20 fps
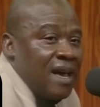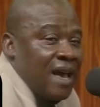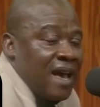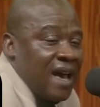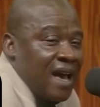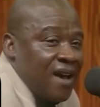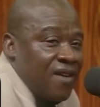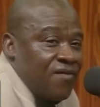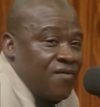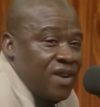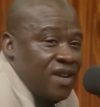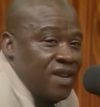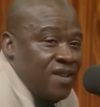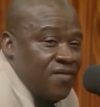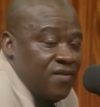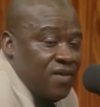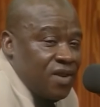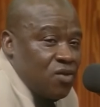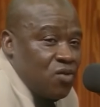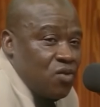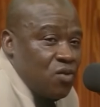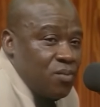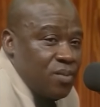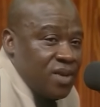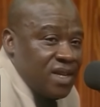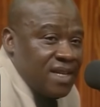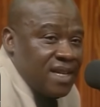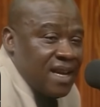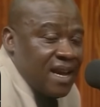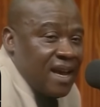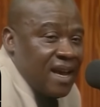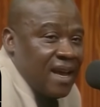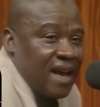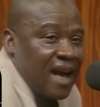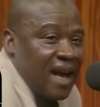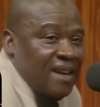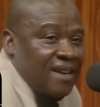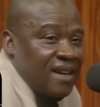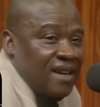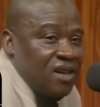Every evening we meet there,
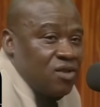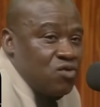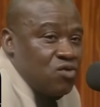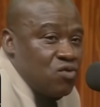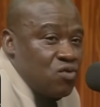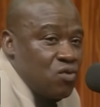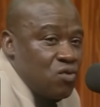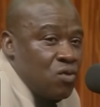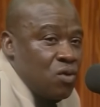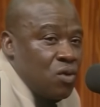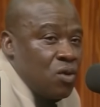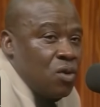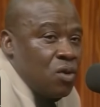and then you